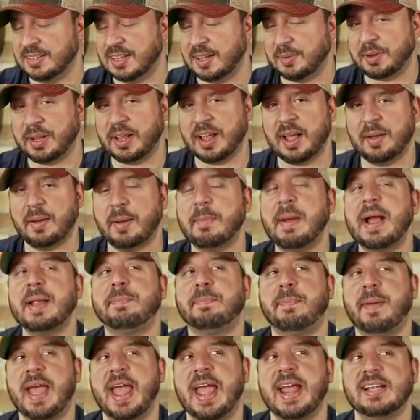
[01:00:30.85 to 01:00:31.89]
I'm gonna, I
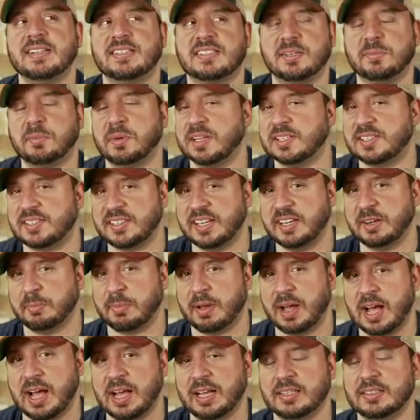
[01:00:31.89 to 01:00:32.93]
might pay someone at
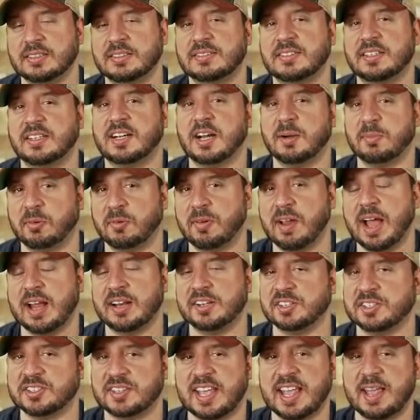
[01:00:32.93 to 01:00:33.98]
Cinnabon to come
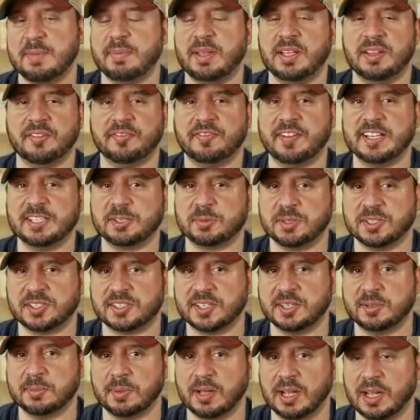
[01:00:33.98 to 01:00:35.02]
around and just hit me in the face with
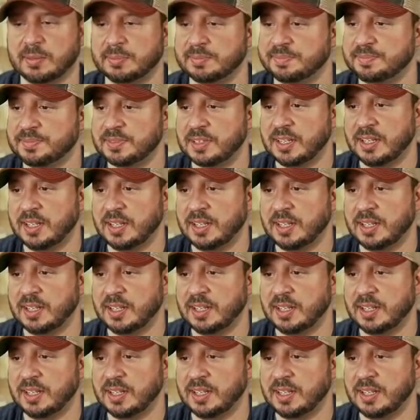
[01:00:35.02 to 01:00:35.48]
a Cinnabon